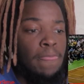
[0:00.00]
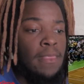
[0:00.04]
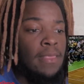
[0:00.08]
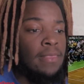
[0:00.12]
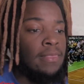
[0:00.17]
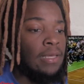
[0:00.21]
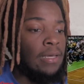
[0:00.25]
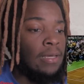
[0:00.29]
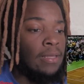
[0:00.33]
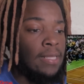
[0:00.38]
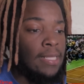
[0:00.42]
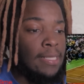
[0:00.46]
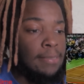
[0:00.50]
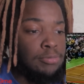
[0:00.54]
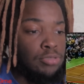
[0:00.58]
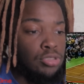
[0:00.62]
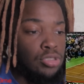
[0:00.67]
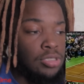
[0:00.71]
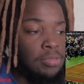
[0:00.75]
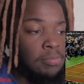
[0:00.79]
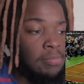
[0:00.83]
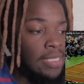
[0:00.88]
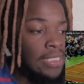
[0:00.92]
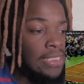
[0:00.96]
The clips are
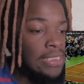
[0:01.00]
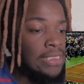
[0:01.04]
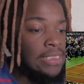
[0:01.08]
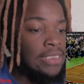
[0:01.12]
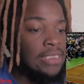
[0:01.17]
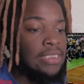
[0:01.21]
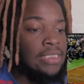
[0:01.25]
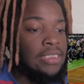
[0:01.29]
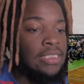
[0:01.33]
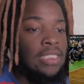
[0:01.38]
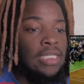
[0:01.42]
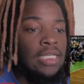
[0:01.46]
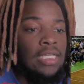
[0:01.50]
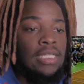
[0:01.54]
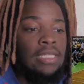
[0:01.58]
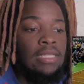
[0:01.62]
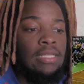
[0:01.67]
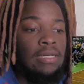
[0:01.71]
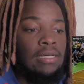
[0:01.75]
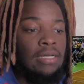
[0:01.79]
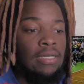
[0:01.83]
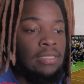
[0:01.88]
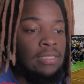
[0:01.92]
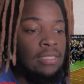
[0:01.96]
amazing.
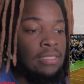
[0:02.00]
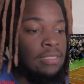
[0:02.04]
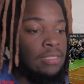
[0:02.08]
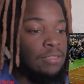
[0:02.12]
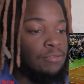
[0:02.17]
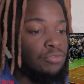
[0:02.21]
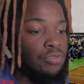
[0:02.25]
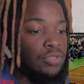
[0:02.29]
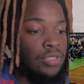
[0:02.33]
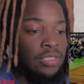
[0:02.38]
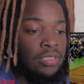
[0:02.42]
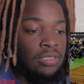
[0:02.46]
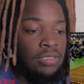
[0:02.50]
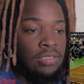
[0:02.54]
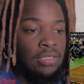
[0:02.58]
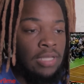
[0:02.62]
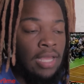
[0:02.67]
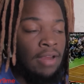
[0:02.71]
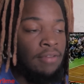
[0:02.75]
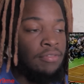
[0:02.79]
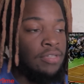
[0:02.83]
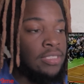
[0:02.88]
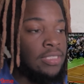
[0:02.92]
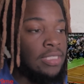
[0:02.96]
The the different,
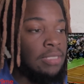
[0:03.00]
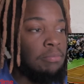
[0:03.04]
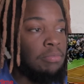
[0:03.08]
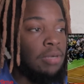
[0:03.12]
everything.